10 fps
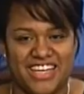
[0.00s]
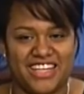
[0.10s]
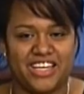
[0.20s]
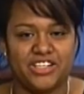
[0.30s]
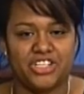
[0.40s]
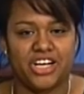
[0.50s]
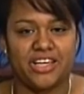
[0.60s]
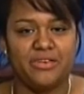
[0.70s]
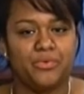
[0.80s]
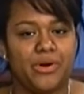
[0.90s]
Thanks,
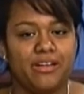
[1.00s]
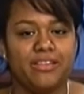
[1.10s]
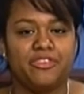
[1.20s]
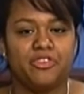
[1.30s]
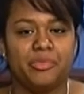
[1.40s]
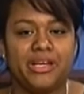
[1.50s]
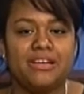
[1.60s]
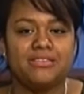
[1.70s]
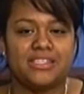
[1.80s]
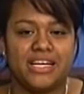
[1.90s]
Johnny. Well, if you've been
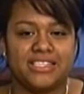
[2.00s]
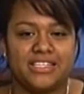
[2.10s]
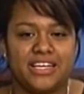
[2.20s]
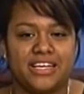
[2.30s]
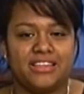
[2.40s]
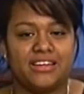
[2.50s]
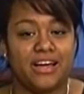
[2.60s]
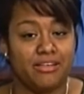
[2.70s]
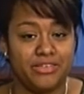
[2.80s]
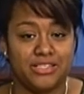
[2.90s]
outside today, then
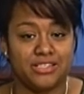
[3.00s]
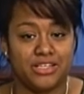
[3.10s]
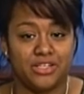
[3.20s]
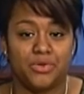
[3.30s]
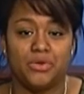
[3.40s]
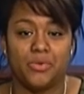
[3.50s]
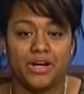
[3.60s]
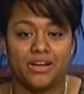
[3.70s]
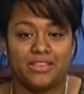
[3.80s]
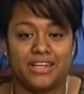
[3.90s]
obviously you are
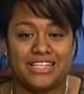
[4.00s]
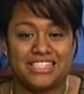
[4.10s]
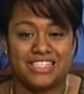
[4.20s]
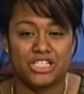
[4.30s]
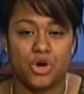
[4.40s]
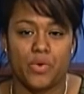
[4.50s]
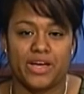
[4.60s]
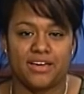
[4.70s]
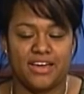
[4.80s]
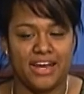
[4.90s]
aware that it's
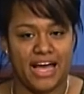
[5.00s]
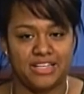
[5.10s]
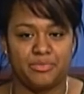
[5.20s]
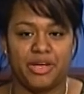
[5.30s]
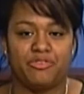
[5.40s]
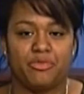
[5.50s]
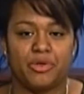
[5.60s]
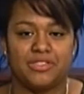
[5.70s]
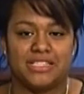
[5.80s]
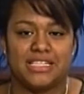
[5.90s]
snowing and has been for
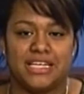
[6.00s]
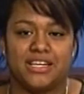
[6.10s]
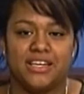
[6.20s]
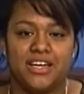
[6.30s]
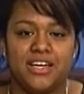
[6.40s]
most of the day.